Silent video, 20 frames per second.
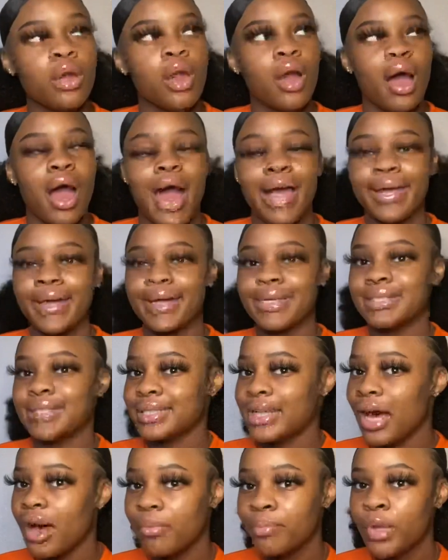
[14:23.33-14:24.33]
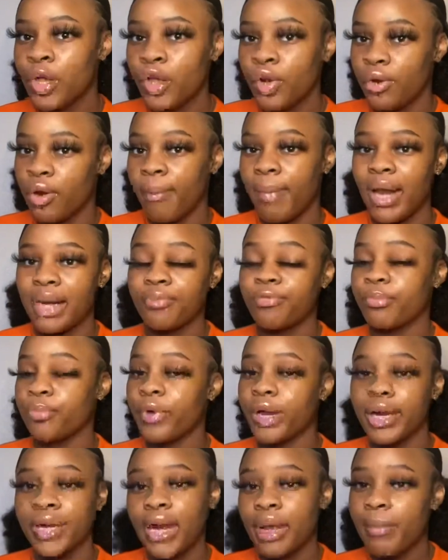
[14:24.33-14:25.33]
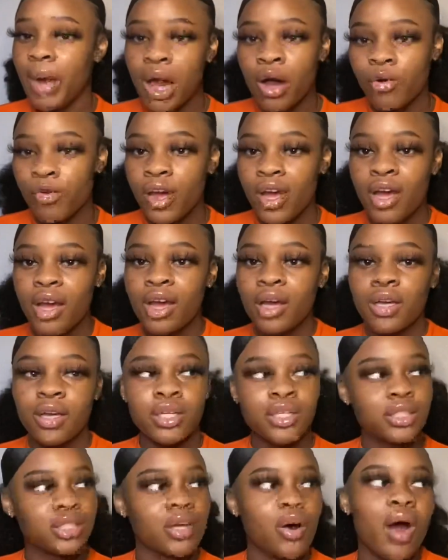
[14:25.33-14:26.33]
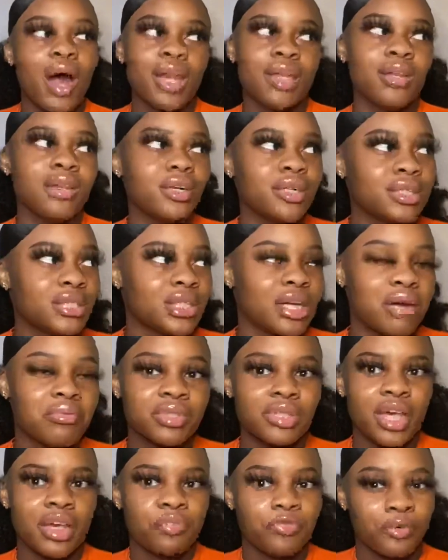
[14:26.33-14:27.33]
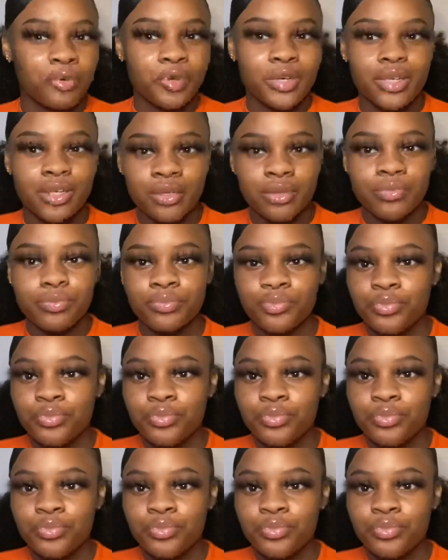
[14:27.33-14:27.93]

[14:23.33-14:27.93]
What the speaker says: I can't stop nobody from running their mouth. So I looked and I was like, for real?